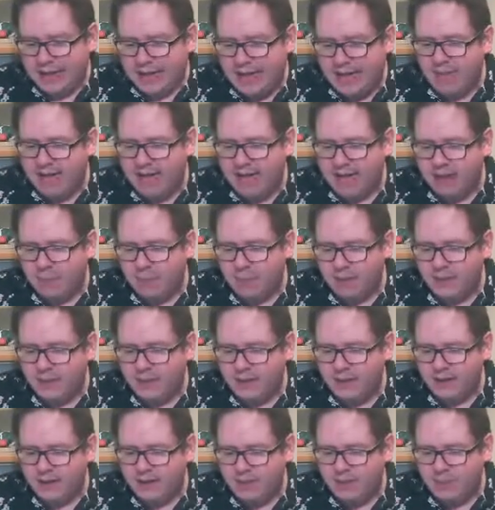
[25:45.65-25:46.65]
can now
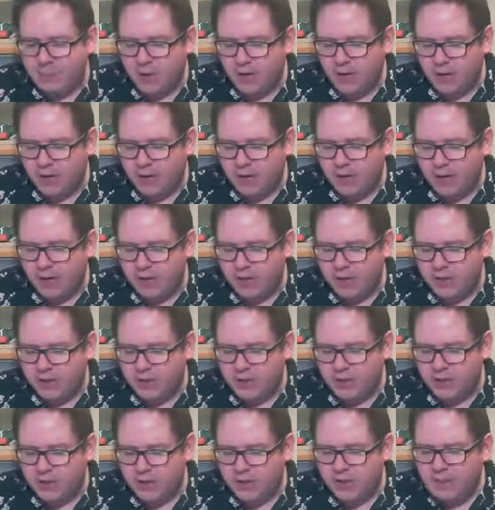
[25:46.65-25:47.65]
because Facebook aren't really going
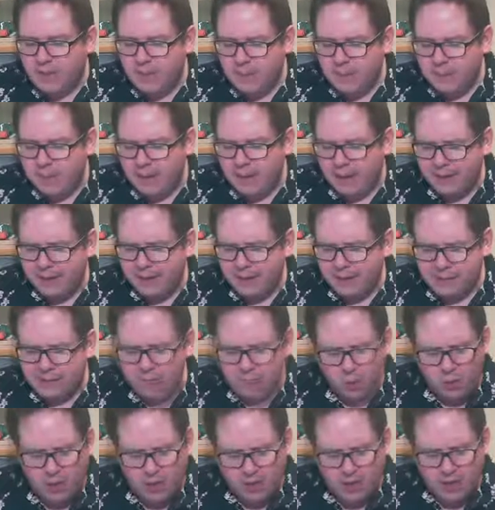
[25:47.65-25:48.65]
to ban me
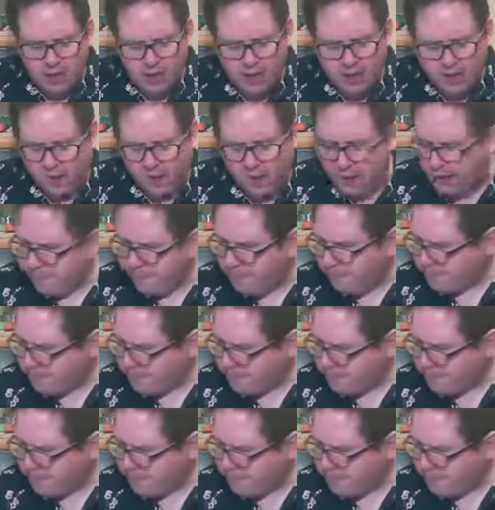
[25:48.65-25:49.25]
twice, are they?